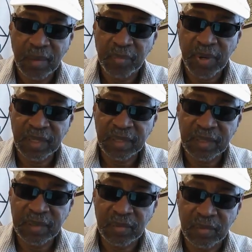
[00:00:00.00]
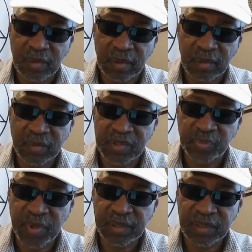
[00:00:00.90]
Brantley was
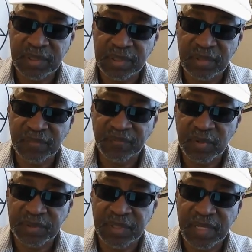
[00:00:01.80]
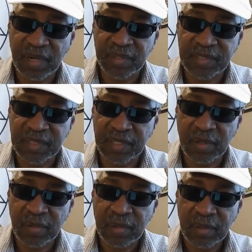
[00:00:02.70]
booked into the Fulton County Jail